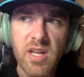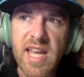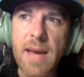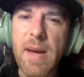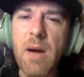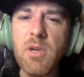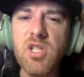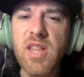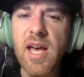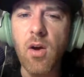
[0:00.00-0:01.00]
Cam, how
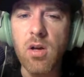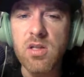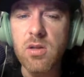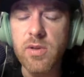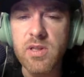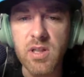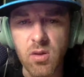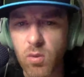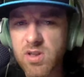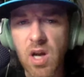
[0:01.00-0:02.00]
much of that also is,
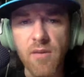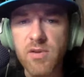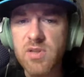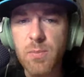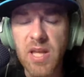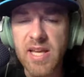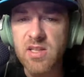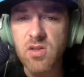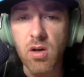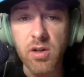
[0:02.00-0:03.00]
once conference play
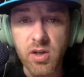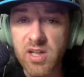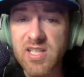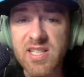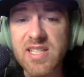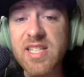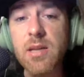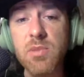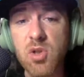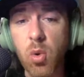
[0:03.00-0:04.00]
gets started, you're going to see
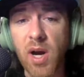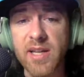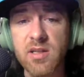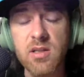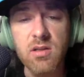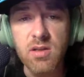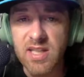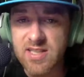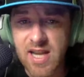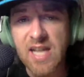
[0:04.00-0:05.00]
teams twice.
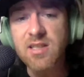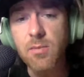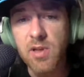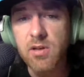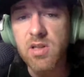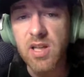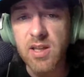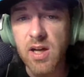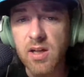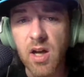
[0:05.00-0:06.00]
That's not something you're seeing
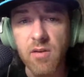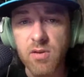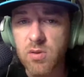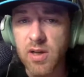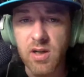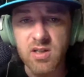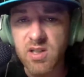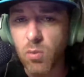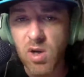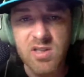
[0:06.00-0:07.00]
in the non-conference, right? You're going to
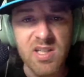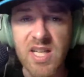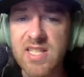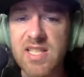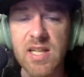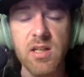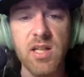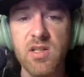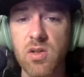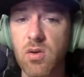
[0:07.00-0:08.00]
see them once and that's it.
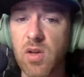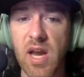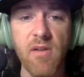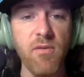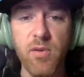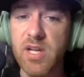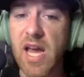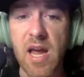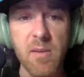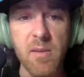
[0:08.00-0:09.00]
And so every
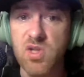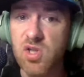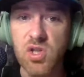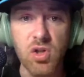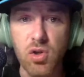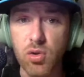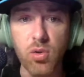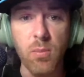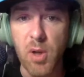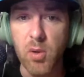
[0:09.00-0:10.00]
game is just a
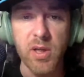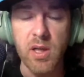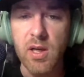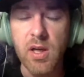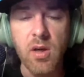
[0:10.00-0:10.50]
new opponent.